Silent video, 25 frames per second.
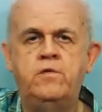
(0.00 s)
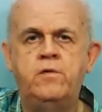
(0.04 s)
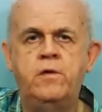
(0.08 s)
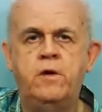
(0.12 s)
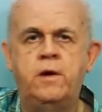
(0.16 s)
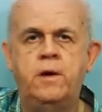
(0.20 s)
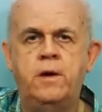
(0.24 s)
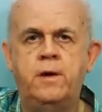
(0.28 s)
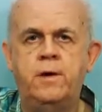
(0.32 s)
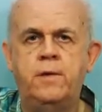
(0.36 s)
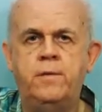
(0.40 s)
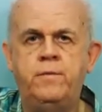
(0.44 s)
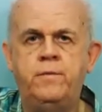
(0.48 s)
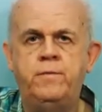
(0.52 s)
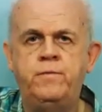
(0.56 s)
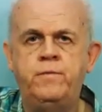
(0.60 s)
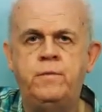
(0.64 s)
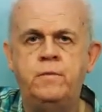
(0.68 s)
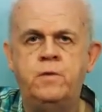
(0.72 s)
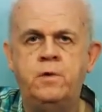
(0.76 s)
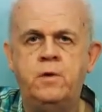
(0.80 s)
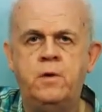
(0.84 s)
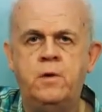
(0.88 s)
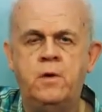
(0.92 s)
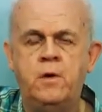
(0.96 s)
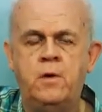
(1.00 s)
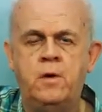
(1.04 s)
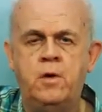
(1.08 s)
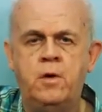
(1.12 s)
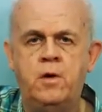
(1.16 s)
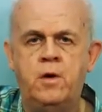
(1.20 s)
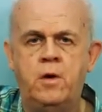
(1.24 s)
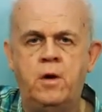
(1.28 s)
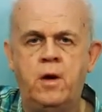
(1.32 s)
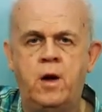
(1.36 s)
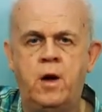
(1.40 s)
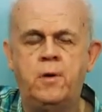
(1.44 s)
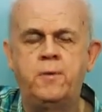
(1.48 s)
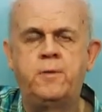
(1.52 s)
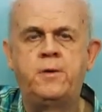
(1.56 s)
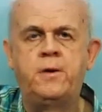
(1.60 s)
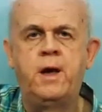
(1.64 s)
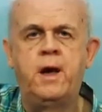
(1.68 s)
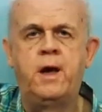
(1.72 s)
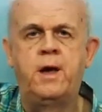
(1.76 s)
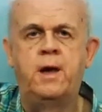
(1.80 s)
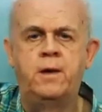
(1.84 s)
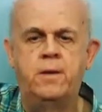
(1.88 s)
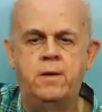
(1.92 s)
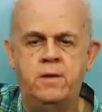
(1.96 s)
G.
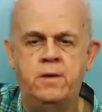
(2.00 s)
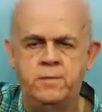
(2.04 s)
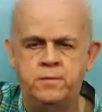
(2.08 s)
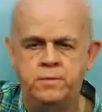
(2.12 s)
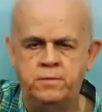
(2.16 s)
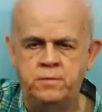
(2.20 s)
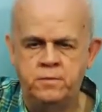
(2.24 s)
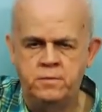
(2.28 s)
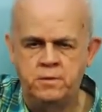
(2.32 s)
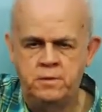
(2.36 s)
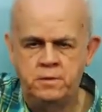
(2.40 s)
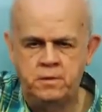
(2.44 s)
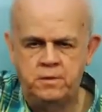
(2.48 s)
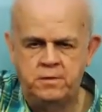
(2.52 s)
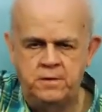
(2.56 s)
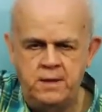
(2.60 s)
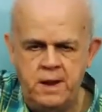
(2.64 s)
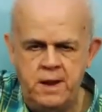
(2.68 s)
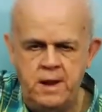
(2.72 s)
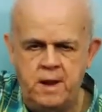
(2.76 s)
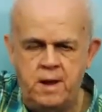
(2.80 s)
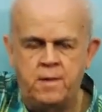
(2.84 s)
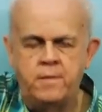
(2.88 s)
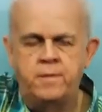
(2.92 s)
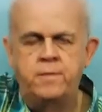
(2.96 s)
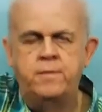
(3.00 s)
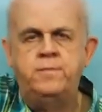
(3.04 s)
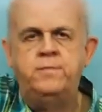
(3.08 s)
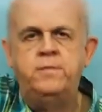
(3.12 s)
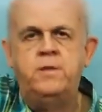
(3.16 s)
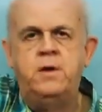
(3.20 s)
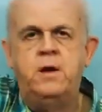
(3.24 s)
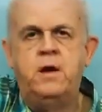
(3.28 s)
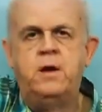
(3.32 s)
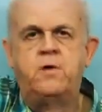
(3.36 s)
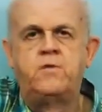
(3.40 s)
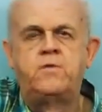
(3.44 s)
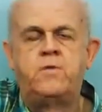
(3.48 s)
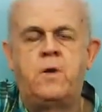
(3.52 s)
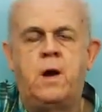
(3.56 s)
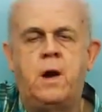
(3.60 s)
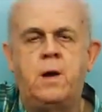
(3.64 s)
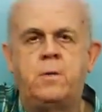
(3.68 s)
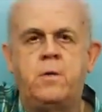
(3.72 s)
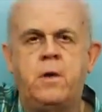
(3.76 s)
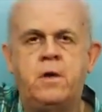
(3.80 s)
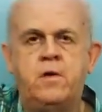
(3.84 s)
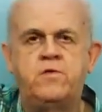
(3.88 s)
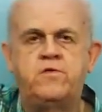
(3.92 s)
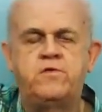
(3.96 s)
Okay. Now, here's what
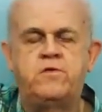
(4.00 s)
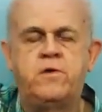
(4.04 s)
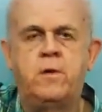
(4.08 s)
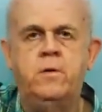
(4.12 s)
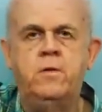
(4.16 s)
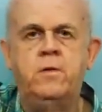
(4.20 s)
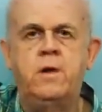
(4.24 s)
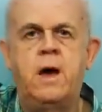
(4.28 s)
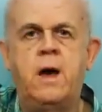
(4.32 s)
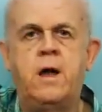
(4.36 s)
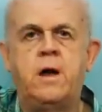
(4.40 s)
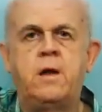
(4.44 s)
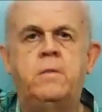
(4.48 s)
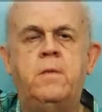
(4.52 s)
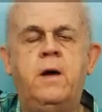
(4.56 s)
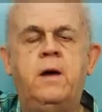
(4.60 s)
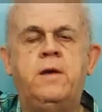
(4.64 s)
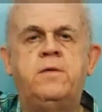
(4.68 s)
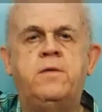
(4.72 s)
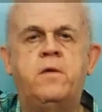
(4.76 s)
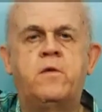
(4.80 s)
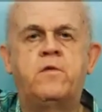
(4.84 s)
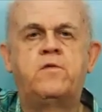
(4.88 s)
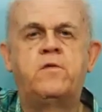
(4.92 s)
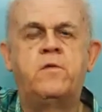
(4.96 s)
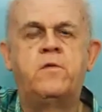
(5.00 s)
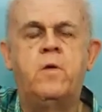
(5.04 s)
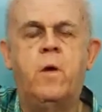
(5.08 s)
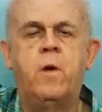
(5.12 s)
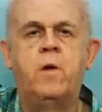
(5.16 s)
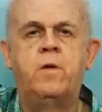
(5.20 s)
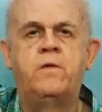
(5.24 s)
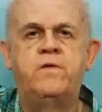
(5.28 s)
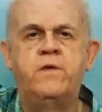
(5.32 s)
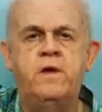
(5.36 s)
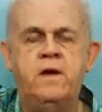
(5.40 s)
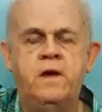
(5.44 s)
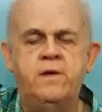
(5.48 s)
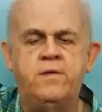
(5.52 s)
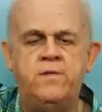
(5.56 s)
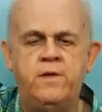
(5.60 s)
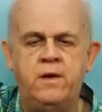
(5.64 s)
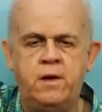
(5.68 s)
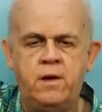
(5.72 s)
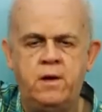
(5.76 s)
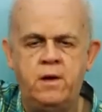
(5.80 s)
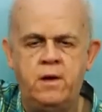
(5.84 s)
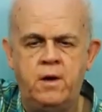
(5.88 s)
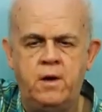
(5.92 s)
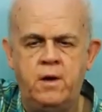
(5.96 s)
I'm going to show you how to make those chords
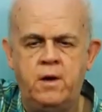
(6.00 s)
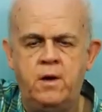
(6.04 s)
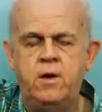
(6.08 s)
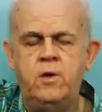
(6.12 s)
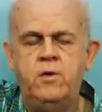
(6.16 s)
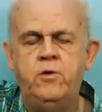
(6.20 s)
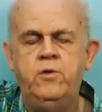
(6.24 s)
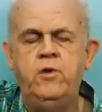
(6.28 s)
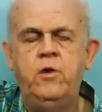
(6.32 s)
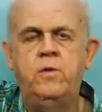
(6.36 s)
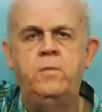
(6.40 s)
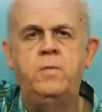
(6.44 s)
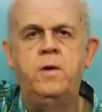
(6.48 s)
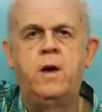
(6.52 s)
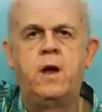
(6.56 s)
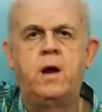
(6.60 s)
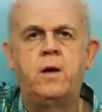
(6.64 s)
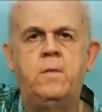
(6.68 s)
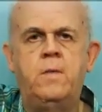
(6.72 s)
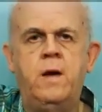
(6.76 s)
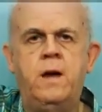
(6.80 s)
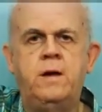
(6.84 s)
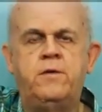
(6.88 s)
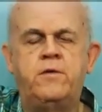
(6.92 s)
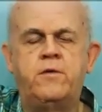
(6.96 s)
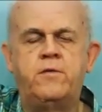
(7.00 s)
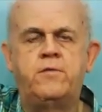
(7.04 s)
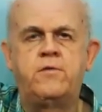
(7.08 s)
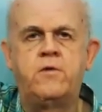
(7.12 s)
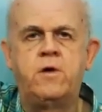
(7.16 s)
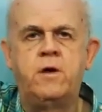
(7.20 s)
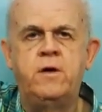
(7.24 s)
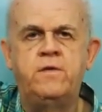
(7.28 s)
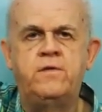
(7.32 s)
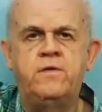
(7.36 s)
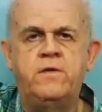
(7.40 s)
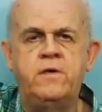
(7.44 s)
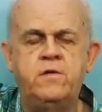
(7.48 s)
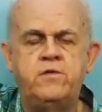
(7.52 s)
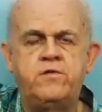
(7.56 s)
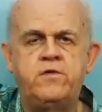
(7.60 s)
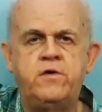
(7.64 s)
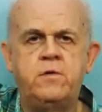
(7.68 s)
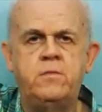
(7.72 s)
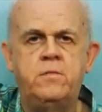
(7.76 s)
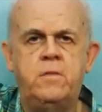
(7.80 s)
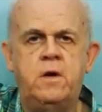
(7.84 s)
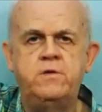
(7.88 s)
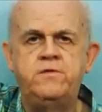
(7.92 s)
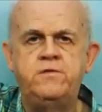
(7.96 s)
easy. you'll be able to make the
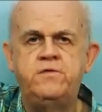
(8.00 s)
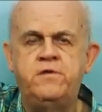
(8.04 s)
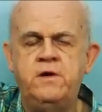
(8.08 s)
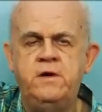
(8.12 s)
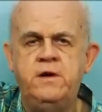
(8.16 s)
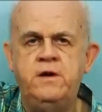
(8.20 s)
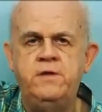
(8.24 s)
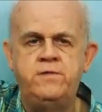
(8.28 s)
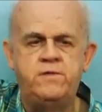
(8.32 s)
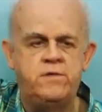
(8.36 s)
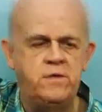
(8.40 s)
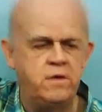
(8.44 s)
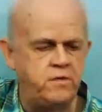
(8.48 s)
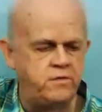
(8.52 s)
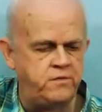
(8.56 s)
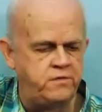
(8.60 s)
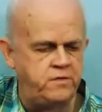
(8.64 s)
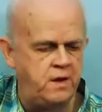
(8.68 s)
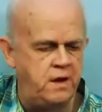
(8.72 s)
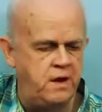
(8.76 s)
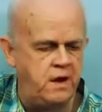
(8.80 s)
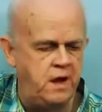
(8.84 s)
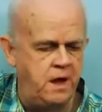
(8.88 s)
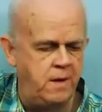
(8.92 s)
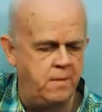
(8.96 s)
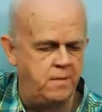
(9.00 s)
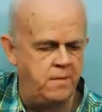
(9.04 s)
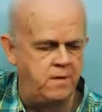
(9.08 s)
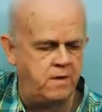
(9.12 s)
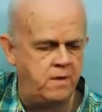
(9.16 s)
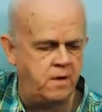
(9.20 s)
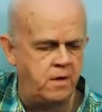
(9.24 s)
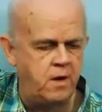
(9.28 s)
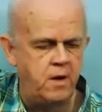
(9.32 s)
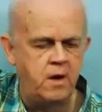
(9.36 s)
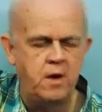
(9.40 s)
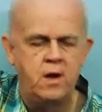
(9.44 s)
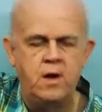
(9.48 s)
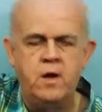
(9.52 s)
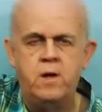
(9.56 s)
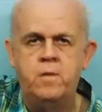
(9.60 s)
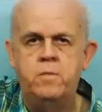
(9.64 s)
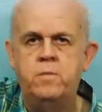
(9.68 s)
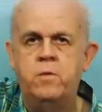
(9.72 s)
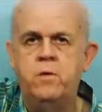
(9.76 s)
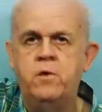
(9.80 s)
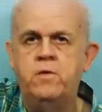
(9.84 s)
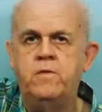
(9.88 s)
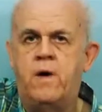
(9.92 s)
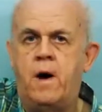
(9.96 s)
transition much easier instead of having to
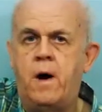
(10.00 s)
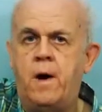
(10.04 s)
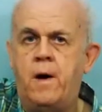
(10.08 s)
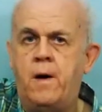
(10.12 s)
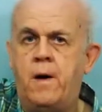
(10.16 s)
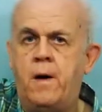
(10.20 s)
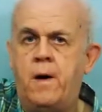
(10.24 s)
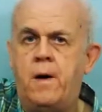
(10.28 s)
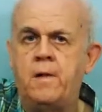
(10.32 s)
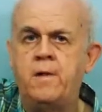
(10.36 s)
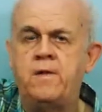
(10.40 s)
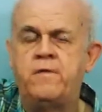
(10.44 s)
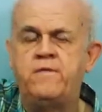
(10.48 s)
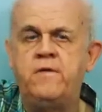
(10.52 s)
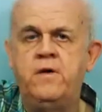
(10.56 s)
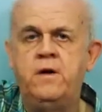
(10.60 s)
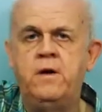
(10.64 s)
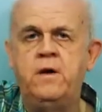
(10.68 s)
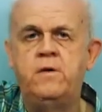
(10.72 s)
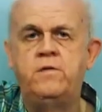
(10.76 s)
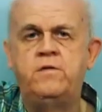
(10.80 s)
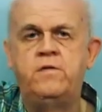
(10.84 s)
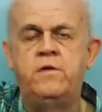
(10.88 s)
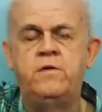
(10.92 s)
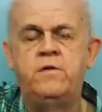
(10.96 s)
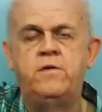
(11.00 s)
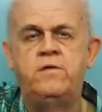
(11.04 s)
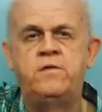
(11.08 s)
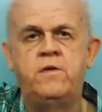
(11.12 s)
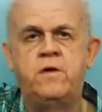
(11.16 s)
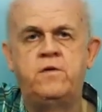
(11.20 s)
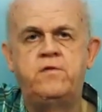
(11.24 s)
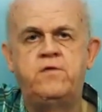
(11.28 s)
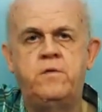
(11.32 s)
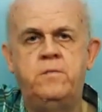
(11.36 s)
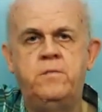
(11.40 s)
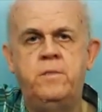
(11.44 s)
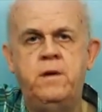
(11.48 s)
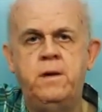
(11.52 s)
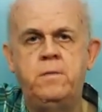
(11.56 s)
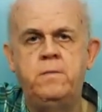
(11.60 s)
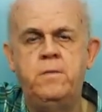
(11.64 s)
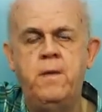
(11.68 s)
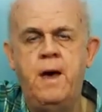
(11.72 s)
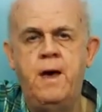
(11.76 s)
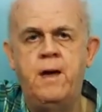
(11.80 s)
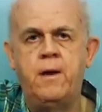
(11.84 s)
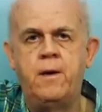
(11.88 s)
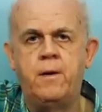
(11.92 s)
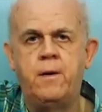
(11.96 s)
move all the fingers in such a big
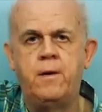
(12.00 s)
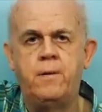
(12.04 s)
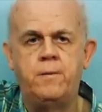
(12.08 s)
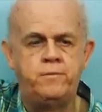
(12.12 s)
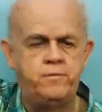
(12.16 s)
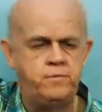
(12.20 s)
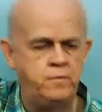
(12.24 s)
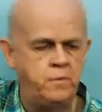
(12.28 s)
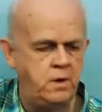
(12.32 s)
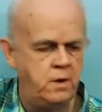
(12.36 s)
manner.